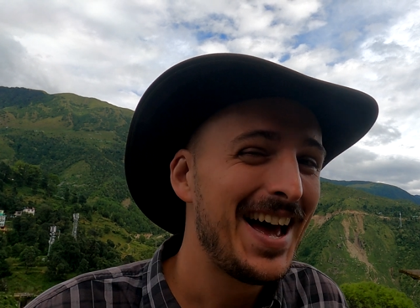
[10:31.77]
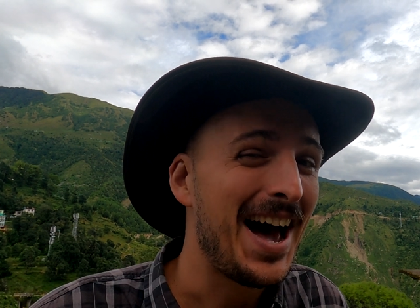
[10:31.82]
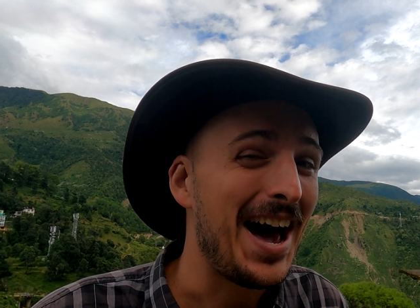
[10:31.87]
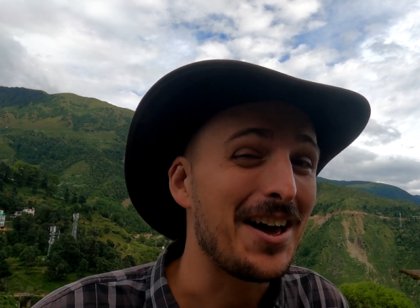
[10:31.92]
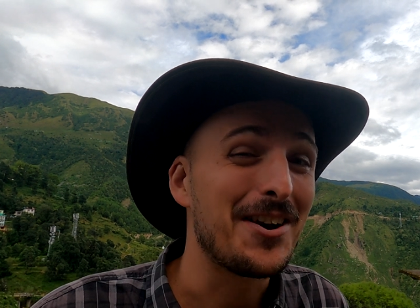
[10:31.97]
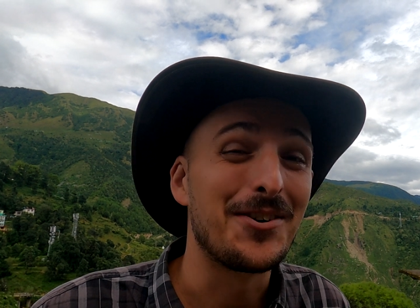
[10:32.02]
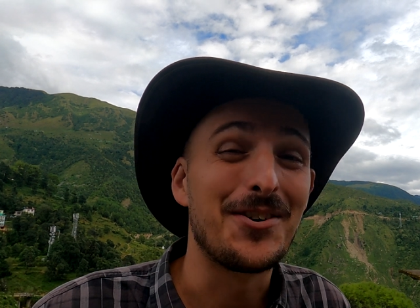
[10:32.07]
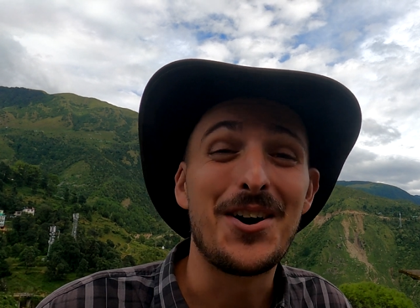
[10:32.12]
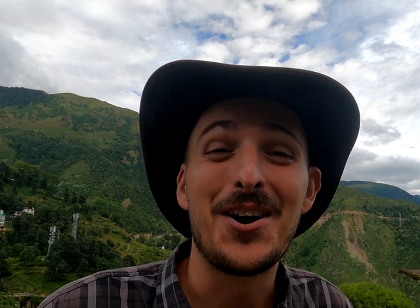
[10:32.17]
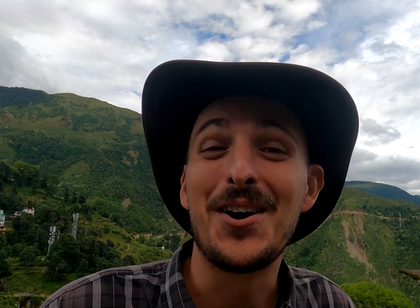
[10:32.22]

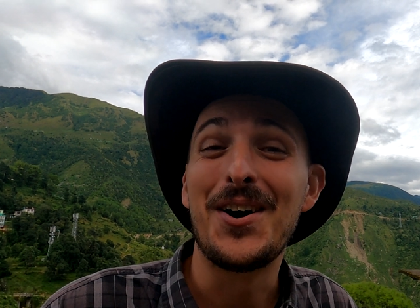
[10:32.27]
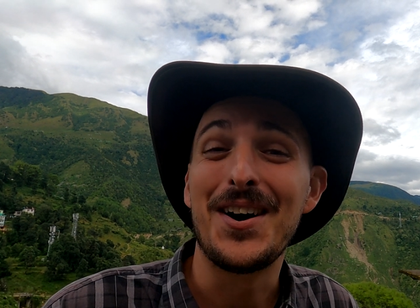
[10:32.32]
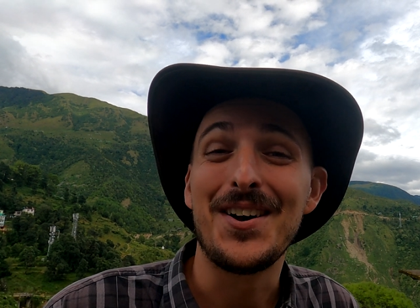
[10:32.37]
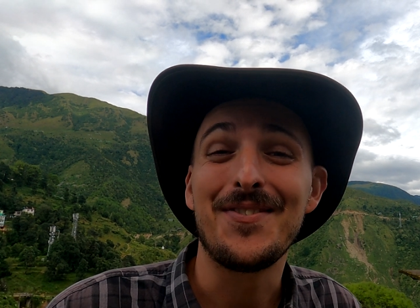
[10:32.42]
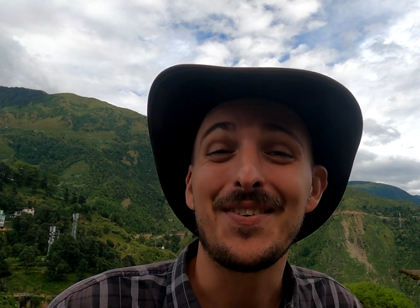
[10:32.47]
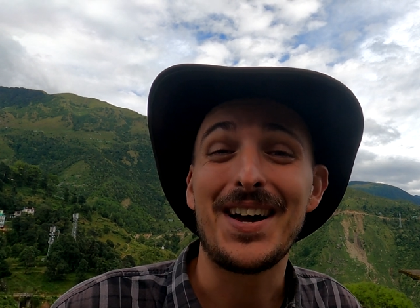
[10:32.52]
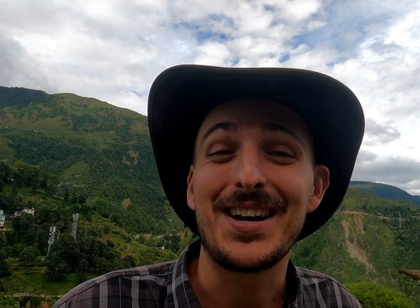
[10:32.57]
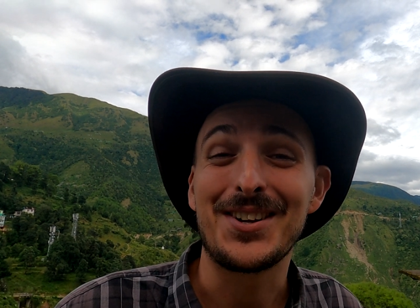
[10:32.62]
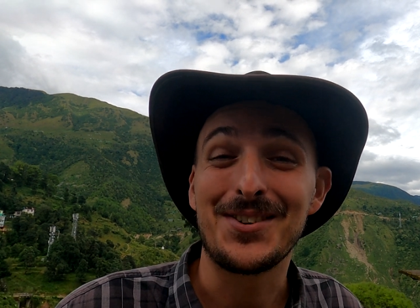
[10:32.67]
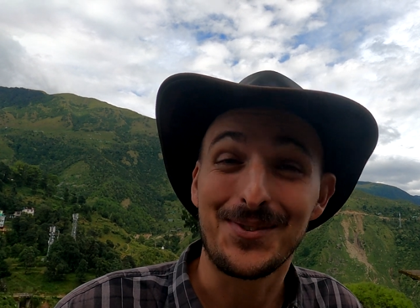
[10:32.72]
I don't know
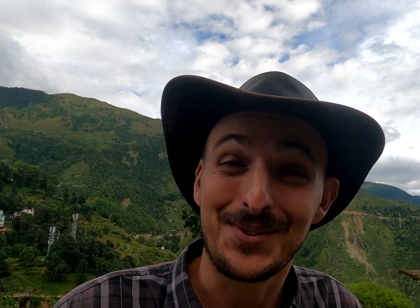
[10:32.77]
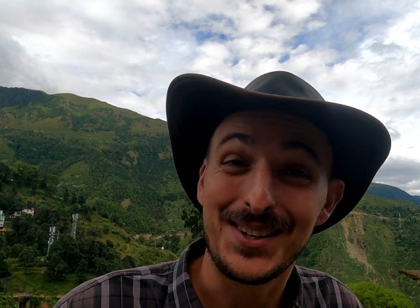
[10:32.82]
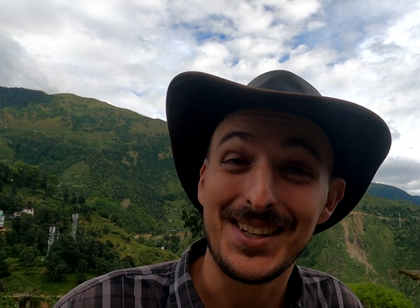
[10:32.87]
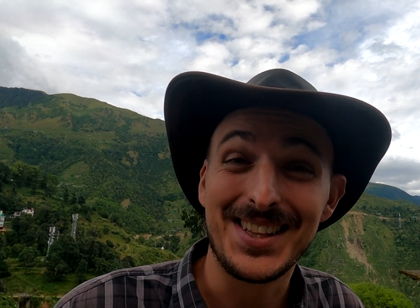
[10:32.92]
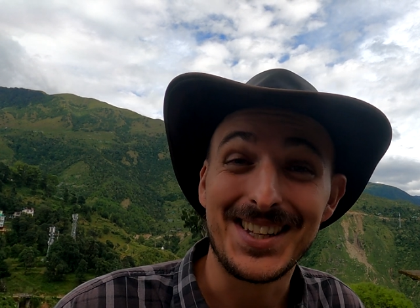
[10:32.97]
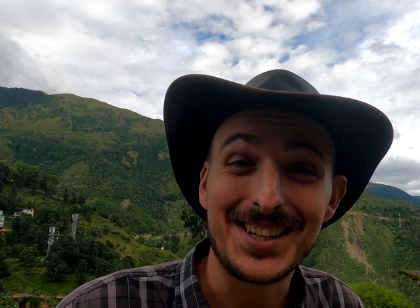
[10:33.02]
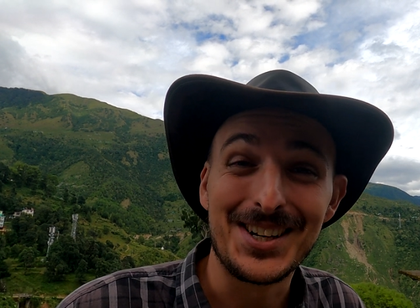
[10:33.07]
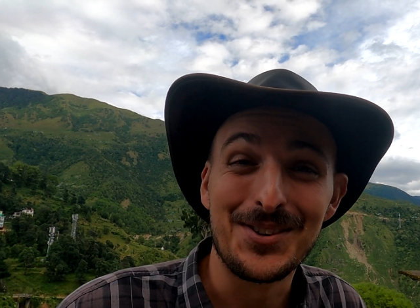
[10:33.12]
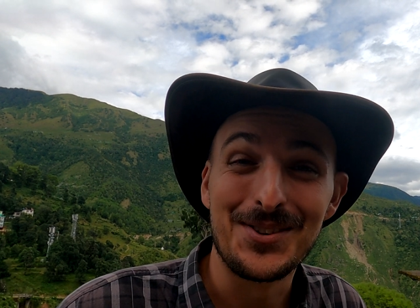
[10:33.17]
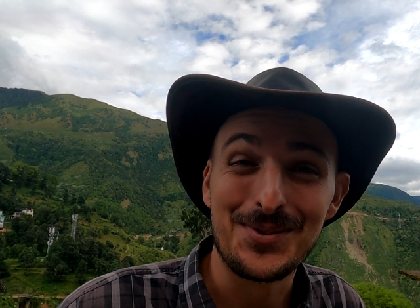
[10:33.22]
if I could
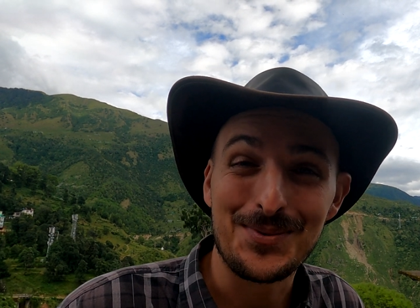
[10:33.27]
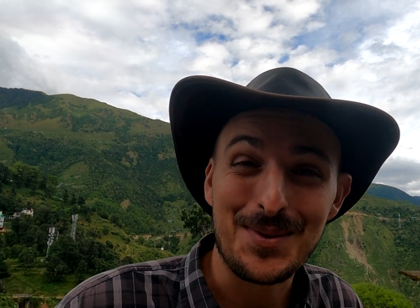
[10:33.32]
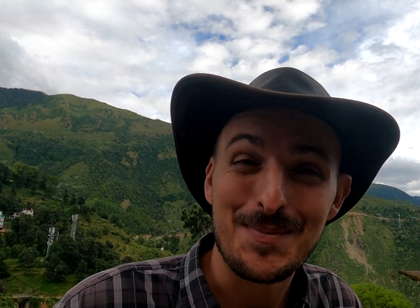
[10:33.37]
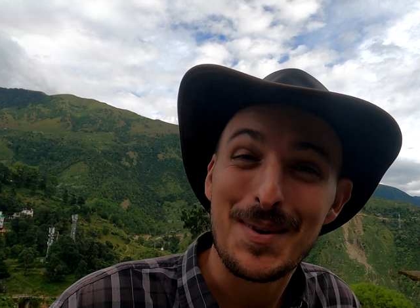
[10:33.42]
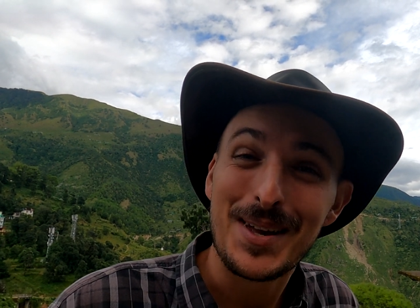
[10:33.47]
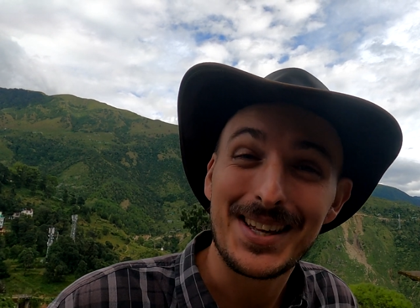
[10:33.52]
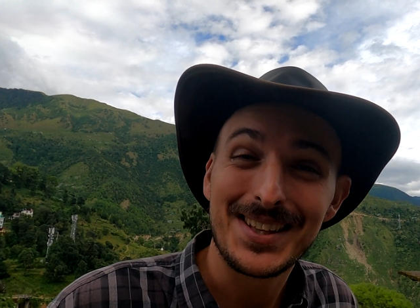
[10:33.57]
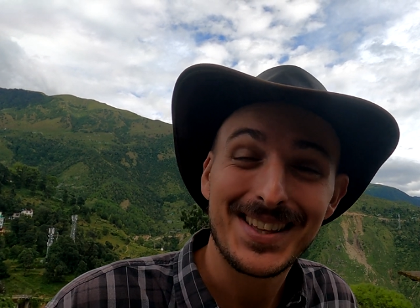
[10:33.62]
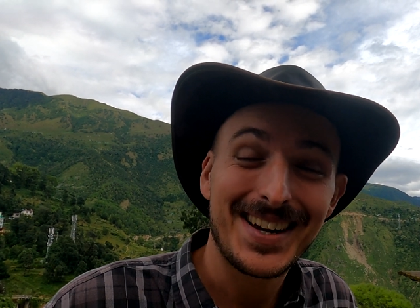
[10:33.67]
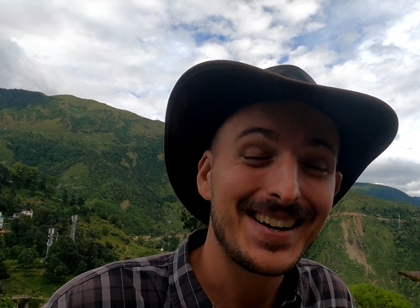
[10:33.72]
really go
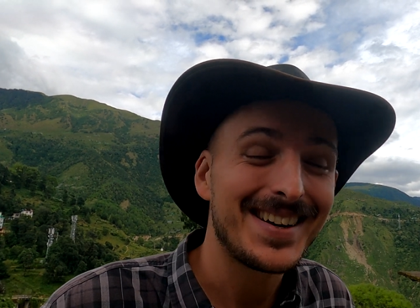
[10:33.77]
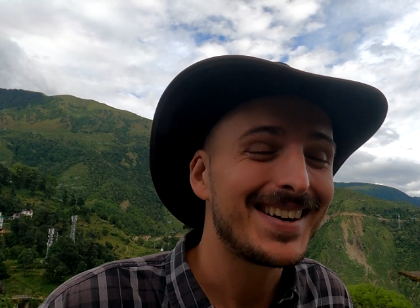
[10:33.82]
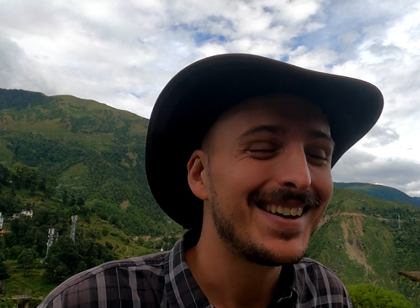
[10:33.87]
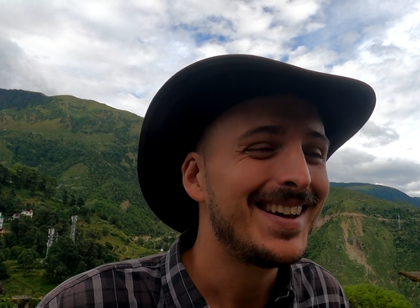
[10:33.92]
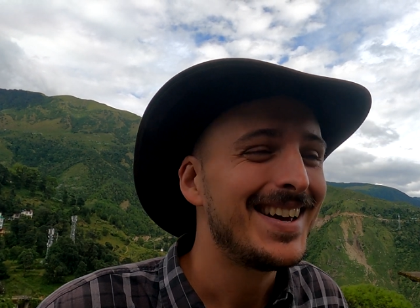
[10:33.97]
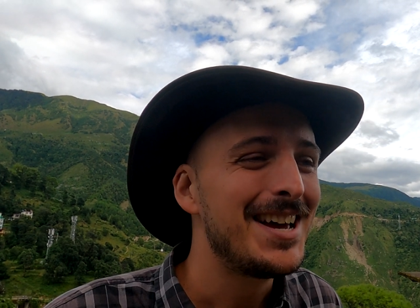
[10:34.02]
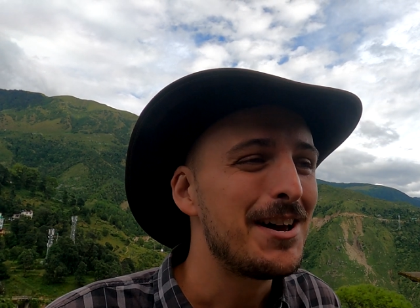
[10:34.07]
swimming there,